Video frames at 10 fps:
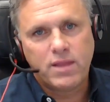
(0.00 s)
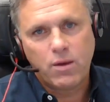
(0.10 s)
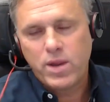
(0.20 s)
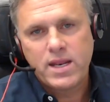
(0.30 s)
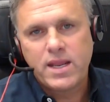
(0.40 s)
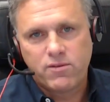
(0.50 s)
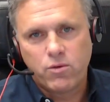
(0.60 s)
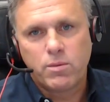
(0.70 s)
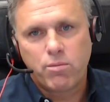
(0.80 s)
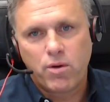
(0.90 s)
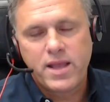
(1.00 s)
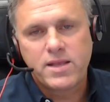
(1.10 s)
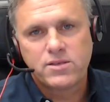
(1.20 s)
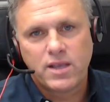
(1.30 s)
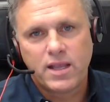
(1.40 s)
that we need to
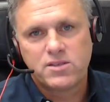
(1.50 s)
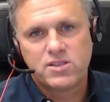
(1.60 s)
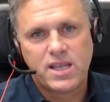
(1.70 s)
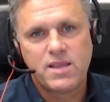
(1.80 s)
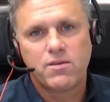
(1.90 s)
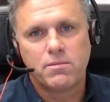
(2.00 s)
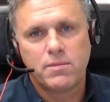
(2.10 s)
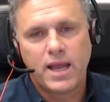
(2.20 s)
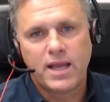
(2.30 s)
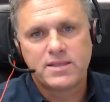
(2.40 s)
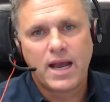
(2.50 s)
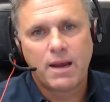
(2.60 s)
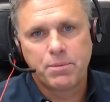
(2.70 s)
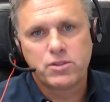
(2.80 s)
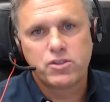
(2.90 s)
embrace and see them as
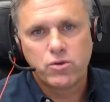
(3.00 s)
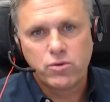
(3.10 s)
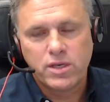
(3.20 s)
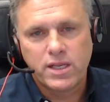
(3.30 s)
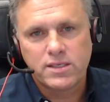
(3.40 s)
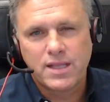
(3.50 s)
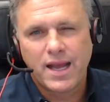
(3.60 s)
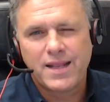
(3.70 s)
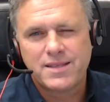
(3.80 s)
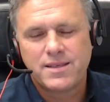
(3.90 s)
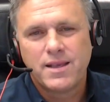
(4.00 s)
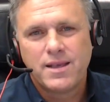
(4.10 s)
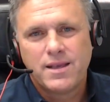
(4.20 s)
opportunities, not as